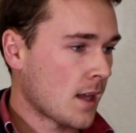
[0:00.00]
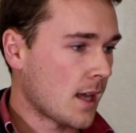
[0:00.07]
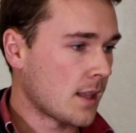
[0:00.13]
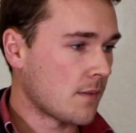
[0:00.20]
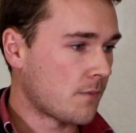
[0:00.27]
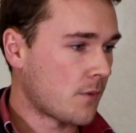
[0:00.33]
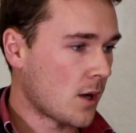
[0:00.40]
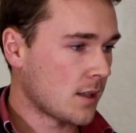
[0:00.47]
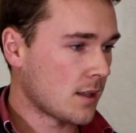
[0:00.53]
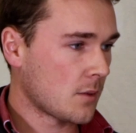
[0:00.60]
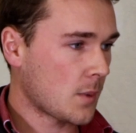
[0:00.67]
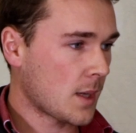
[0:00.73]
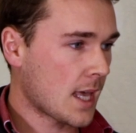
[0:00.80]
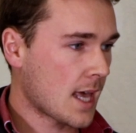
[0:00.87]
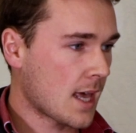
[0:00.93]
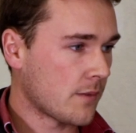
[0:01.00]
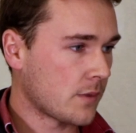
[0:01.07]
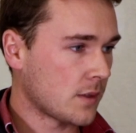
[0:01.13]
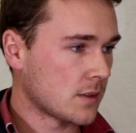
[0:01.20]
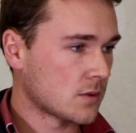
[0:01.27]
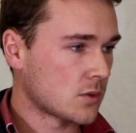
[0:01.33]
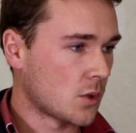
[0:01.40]
And then finally, we
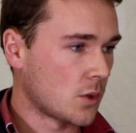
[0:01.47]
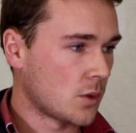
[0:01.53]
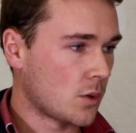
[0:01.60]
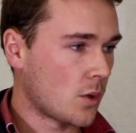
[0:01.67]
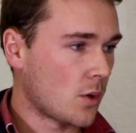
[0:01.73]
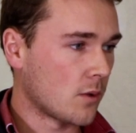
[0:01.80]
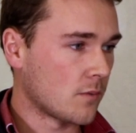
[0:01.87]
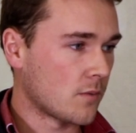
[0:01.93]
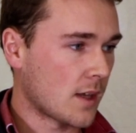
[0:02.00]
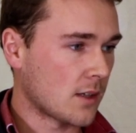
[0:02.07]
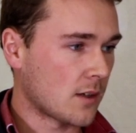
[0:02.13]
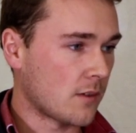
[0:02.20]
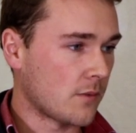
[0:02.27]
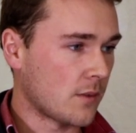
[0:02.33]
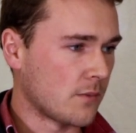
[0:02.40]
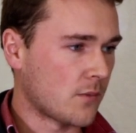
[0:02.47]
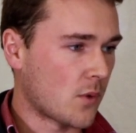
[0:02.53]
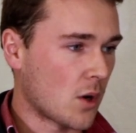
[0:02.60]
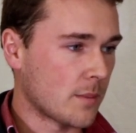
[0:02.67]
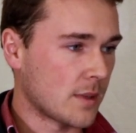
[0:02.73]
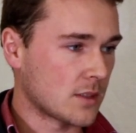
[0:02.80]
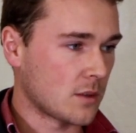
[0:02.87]
have soil or
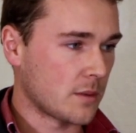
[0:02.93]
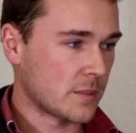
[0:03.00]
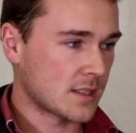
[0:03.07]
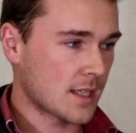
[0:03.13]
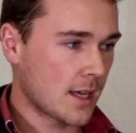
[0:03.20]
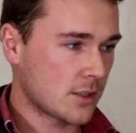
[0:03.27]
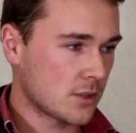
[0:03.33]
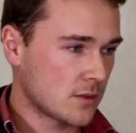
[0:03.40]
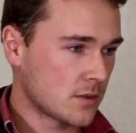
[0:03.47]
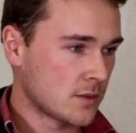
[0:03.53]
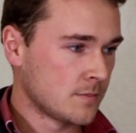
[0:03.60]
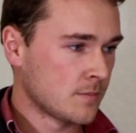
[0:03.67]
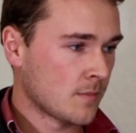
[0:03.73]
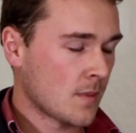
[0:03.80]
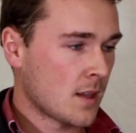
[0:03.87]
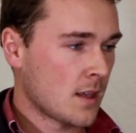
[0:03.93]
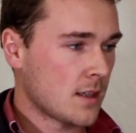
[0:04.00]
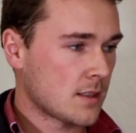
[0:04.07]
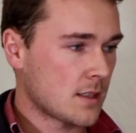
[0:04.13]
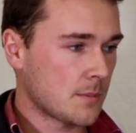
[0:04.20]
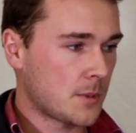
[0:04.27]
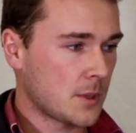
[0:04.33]
environmental limitations.
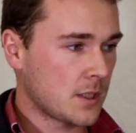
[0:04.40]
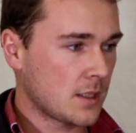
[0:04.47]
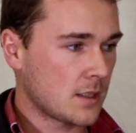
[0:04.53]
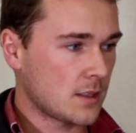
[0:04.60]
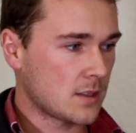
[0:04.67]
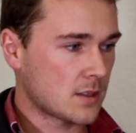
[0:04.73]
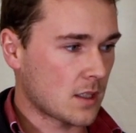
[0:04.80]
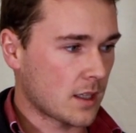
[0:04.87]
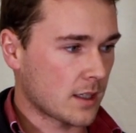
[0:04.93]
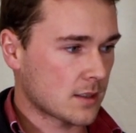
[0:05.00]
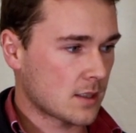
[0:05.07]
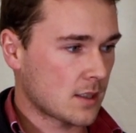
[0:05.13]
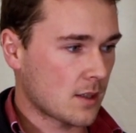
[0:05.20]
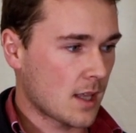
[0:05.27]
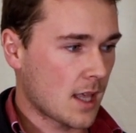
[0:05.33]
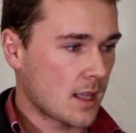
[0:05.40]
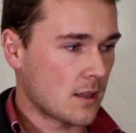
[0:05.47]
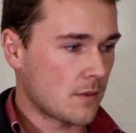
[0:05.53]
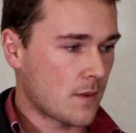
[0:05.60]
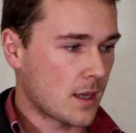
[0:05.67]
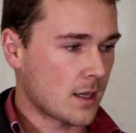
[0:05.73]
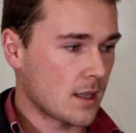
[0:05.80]
Simply, you select
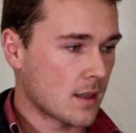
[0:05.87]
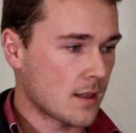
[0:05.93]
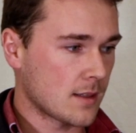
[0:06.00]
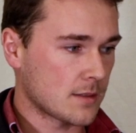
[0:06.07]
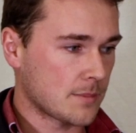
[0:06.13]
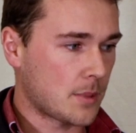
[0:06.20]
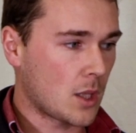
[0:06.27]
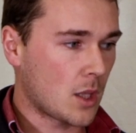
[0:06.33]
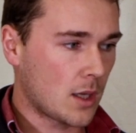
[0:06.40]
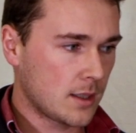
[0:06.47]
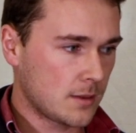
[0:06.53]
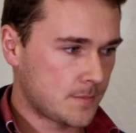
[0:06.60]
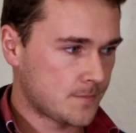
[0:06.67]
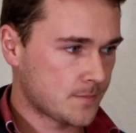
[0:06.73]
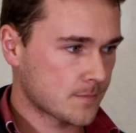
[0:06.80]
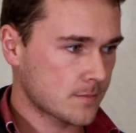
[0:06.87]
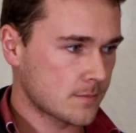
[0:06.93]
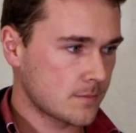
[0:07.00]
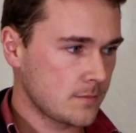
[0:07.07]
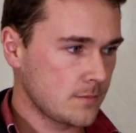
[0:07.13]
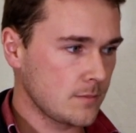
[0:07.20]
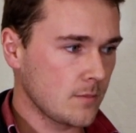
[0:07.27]
if any of these apply,
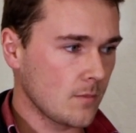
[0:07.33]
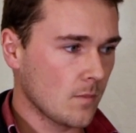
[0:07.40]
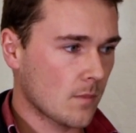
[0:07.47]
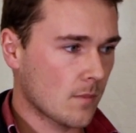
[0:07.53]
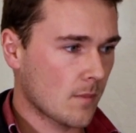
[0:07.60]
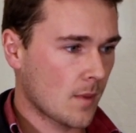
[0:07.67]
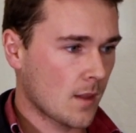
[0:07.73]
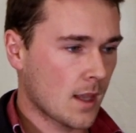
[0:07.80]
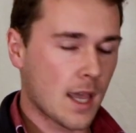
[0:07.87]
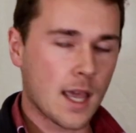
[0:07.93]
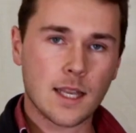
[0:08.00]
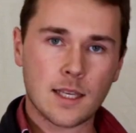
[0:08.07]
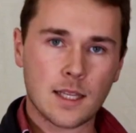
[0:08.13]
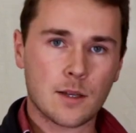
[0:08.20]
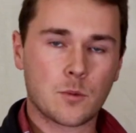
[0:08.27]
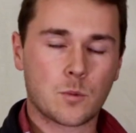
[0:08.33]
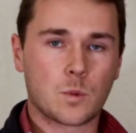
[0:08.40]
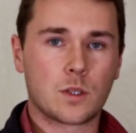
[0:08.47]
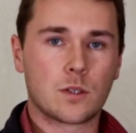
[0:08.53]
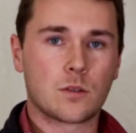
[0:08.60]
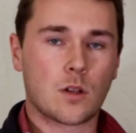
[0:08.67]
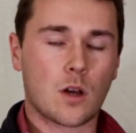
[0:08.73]
and it
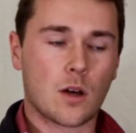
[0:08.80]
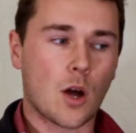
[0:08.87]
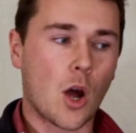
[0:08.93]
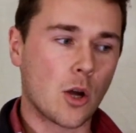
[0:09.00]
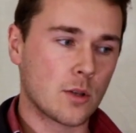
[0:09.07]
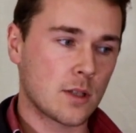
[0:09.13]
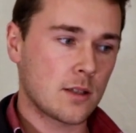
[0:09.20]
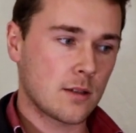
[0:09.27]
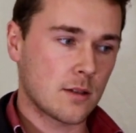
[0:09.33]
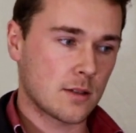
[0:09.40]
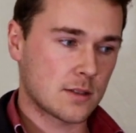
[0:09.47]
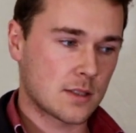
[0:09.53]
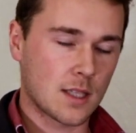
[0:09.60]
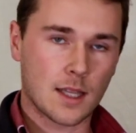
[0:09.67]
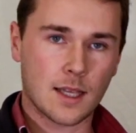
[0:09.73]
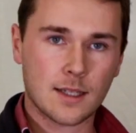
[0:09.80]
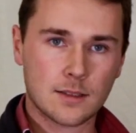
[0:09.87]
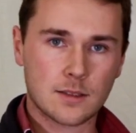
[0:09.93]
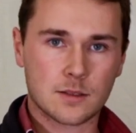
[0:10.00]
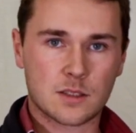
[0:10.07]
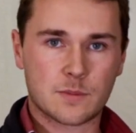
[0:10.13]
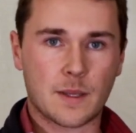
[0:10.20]
will only
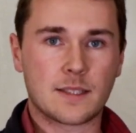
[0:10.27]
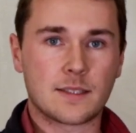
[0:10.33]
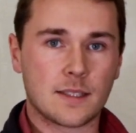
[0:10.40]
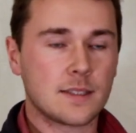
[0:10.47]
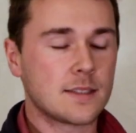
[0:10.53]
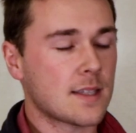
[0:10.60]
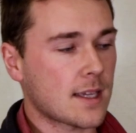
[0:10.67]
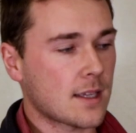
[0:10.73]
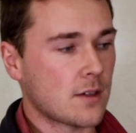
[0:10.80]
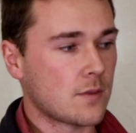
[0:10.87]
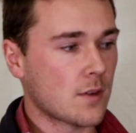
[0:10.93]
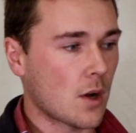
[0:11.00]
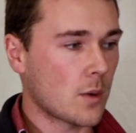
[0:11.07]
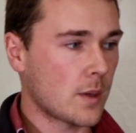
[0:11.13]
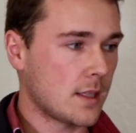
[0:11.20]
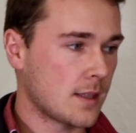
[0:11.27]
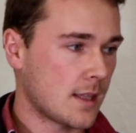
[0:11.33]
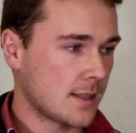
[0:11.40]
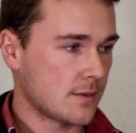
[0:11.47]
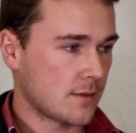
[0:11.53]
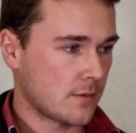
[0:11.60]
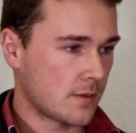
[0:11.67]
select species that can grow in
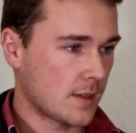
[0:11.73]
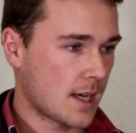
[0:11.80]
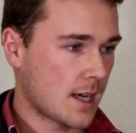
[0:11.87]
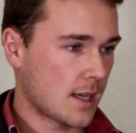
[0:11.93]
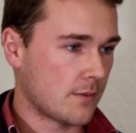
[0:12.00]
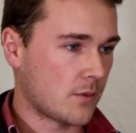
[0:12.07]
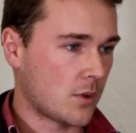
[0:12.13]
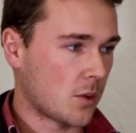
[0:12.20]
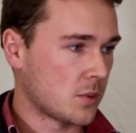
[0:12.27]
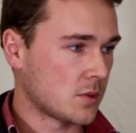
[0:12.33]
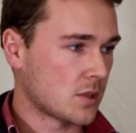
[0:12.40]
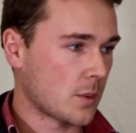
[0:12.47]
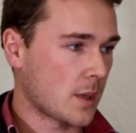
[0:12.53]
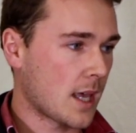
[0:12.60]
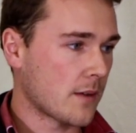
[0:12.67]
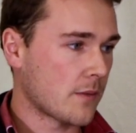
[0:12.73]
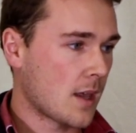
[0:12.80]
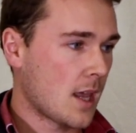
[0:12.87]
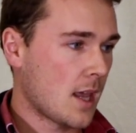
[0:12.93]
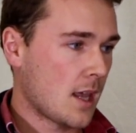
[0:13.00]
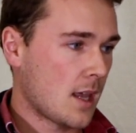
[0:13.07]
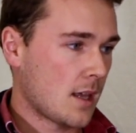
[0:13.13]
these environments. So we have
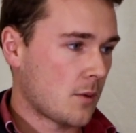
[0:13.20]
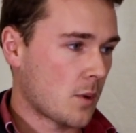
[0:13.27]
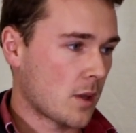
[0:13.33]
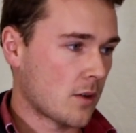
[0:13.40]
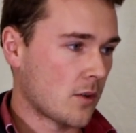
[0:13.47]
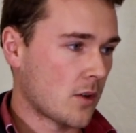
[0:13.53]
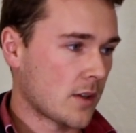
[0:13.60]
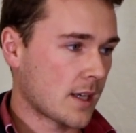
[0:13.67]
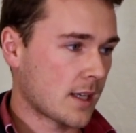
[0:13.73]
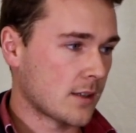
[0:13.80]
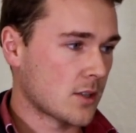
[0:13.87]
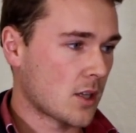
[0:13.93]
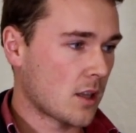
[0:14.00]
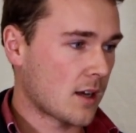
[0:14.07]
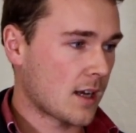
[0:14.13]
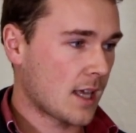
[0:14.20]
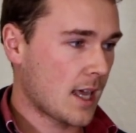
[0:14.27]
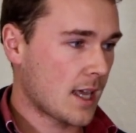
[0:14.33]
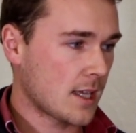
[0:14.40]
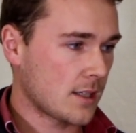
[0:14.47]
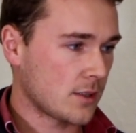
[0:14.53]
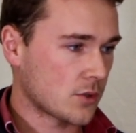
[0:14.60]
whether or not they can tolerate
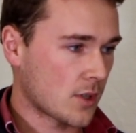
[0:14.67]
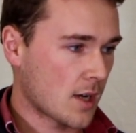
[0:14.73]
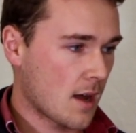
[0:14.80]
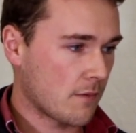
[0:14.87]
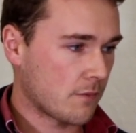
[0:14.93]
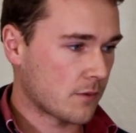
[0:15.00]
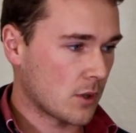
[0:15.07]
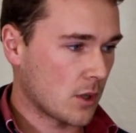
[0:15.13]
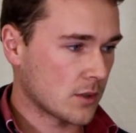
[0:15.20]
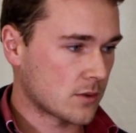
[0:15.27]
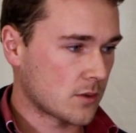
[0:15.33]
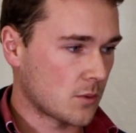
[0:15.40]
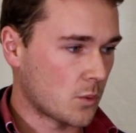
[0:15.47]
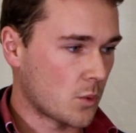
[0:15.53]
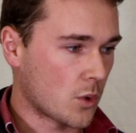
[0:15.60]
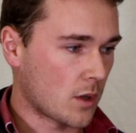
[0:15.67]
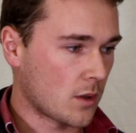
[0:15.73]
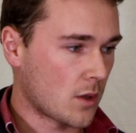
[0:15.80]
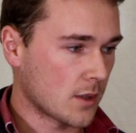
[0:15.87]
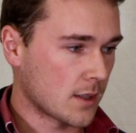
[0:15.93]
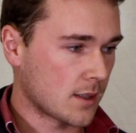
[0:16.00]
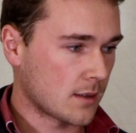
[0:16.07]
heat, drought, frost, water
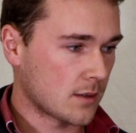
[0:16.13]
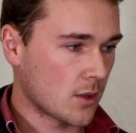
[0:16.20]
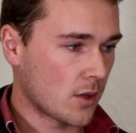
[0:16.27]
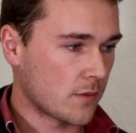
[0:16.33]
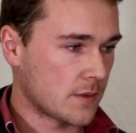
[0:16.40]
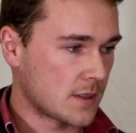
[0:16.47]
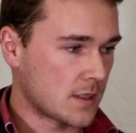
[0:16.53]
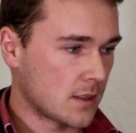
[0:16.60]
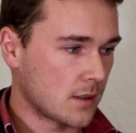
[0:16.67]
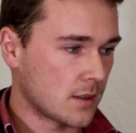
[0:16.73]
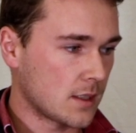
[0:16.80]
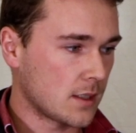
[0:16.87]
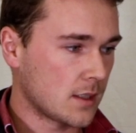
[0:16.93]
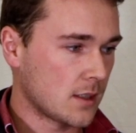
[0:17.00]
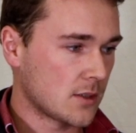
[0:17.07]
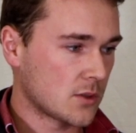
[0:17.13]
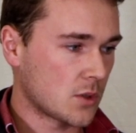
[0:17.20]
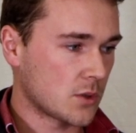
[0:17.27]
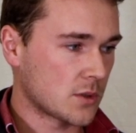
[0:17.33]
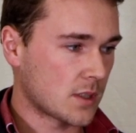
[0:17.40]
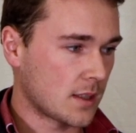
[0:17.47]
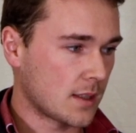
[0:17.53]
logging, low fertility,
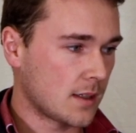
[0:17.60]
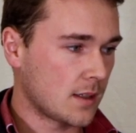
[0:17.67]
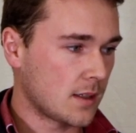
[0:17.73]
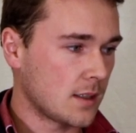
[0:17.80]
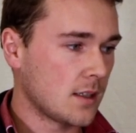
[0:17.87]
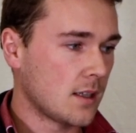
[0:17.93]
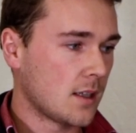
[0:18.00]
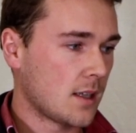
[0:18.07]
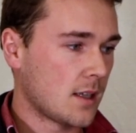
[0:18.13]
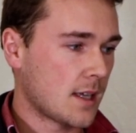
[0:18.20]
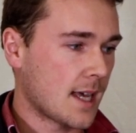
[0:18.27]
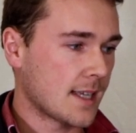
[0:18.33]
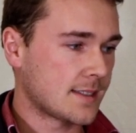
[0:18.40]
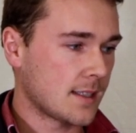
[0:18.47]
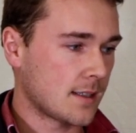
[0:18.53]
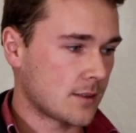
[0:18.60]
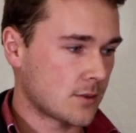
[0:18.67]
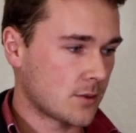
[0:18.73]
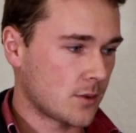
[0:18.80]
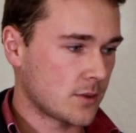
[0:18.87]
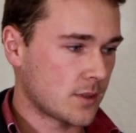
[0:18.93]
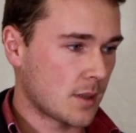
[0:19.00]
soil salinity, acidic
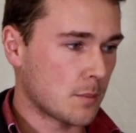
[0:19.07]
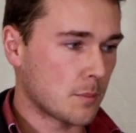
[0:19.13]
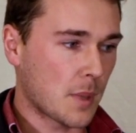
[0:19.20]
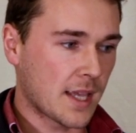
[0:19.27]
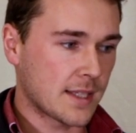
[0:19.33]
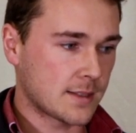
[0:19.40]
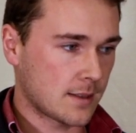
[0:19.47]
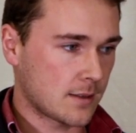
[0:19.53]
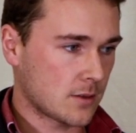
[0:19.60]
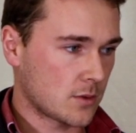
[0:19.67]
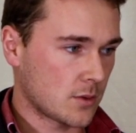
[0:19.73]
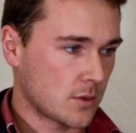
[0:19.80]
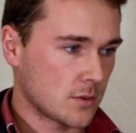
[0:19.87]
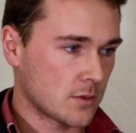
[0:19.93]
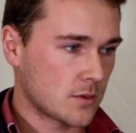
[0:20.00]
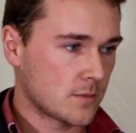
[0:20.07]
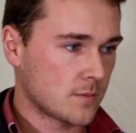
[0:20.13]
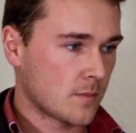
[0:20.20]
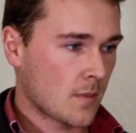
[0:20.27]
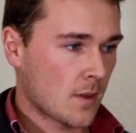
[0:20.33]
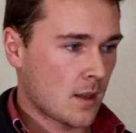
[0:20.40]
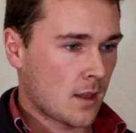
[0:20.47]
soils, and basic soils.
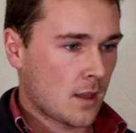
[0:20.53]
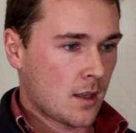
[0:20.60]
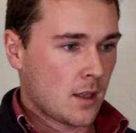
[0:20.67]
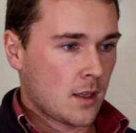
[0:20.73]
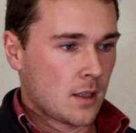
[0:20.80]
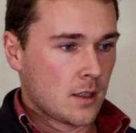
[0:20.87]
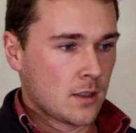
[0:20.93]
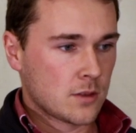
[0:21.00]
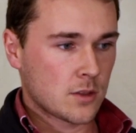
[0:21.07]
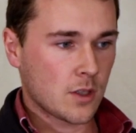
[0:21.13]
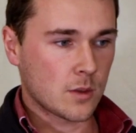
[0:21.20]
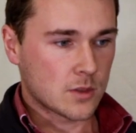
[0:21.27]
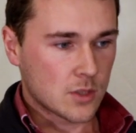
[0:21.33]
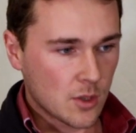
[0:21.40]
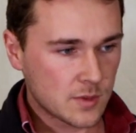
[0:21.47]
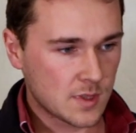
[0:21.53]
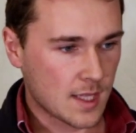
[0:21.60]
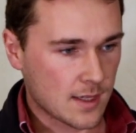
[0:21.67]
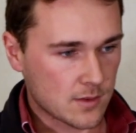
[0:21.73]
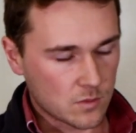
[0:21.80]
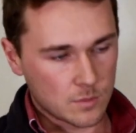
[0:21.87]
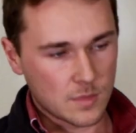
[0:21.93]
So in terms of the
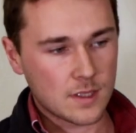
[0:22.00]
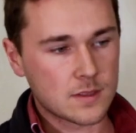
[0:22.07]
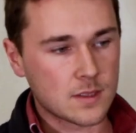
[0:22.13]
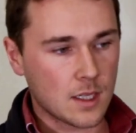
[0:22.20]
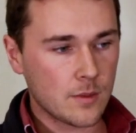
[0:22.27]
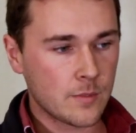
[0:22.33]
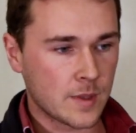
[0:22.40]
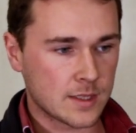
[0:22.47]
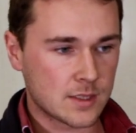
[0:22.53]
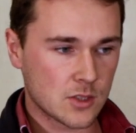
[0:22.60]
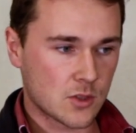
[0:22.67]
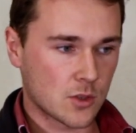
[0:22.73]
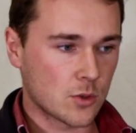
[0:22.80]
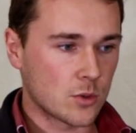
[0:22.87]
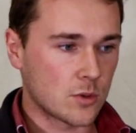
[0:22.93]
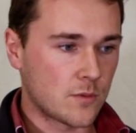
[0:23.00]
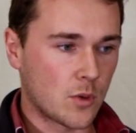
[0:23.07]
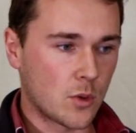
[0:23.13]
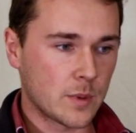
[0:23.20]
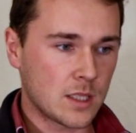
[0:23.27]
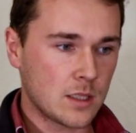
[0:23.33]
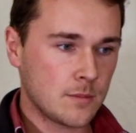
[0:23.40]
actual mixer, it's just a Google
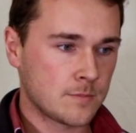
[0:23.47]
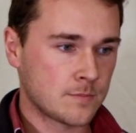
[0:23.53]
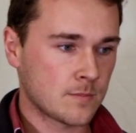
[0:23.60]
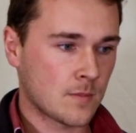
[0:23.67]
form here.